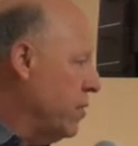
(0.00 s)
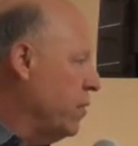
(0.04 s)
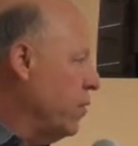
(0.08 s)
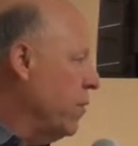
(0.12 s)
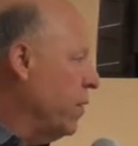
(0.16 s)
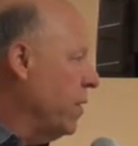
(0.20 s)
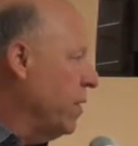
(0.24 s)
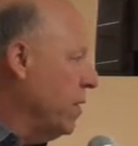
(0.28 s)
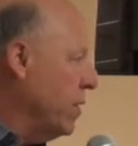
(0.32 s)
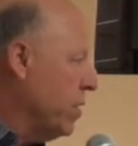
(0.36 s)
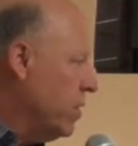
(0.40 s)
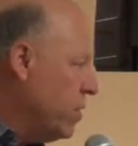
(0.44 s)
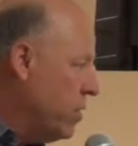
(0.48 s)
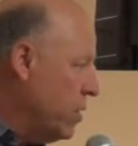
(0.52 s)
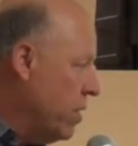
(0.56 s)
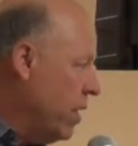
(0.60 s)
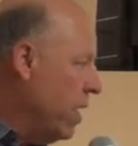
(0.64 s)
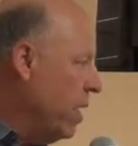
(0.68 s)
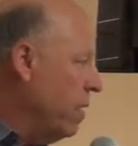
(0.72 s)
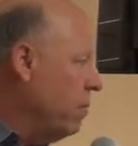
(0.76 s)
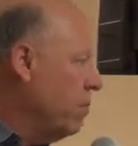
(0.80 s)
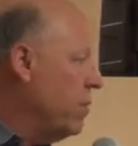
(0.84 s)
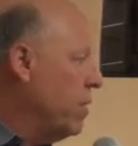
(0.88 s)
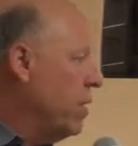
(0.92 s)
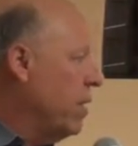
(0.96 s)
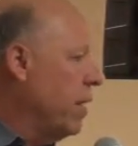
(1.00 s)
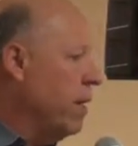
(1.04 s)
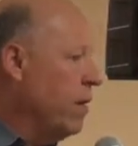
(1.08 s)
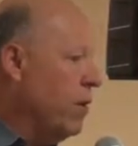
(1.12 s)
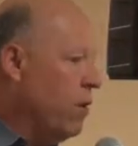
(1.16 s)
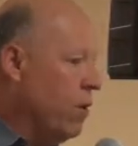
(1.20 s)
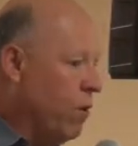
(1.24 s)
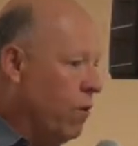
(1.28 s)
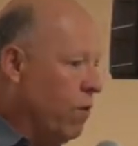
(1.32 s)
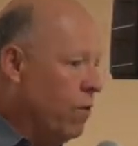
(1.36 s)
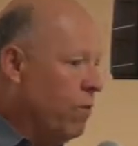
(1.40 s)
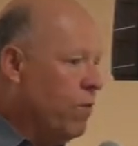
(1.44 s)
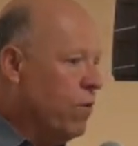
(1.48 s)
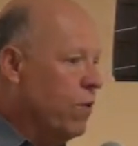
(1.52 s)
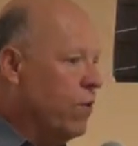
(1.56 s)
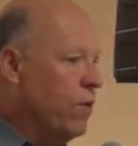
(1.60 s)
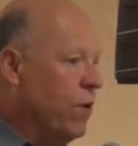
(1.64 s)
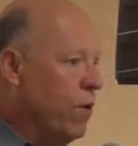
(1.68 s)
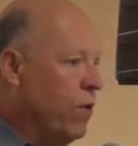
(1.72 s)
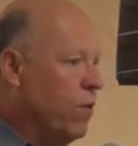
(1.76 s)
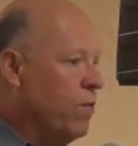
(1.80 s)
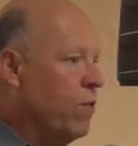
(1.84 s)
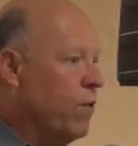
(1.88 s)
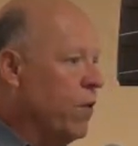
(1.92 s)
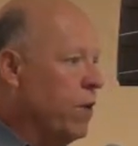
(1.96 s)
doing the same thing over and
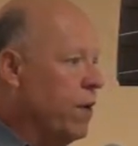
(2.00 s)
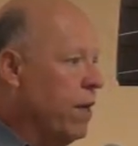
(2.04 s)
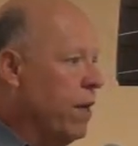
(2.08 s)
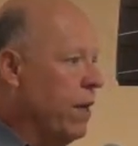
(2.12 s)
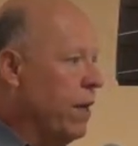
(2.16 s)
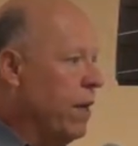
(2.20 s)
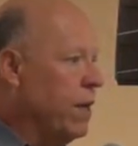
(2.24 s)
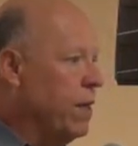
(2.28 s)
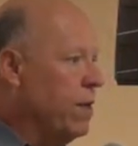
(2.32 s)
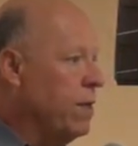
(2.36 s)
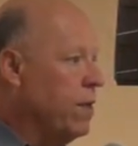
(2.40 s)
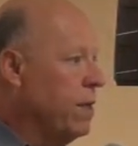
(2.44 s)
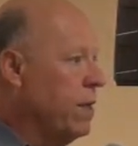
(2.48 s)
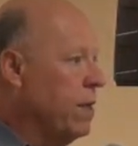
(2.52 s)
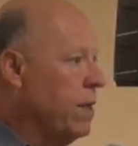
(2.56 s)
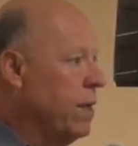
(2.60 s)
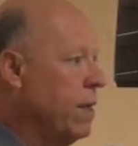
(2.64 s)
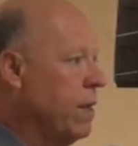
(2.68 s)
over again,